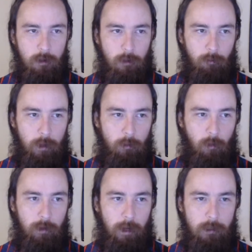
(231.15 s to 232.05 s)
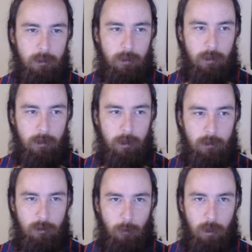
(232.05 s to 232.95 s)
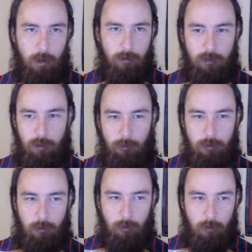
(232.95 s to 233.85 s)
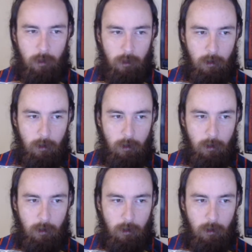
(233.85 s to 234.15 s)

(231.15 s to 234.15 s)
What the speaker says: We could roll dice on the internet so we could all see the result.